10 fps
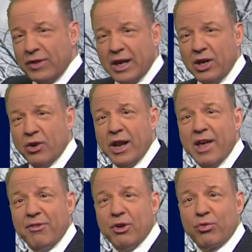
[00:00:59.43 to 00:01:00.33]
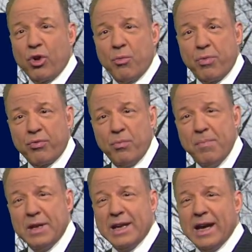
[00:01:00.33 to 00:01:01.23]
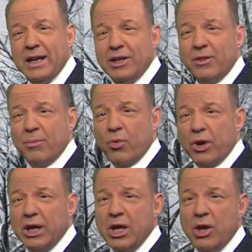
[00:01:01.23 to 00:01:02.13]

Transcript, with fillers: steadier and heavier as we go through midnight into the morning,